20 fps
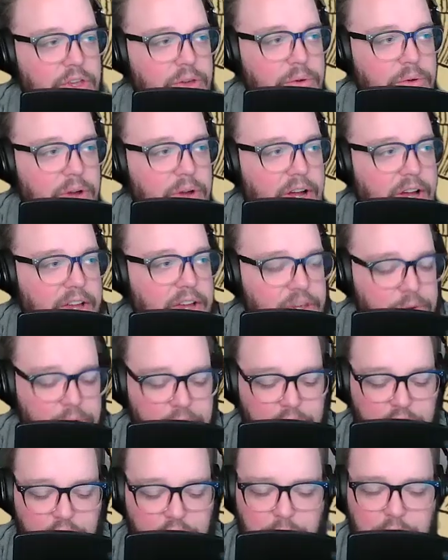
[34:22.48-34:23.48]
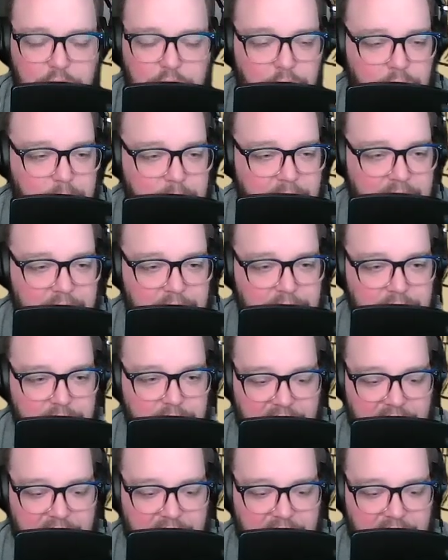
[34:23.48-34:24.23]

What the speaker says: you do it, man.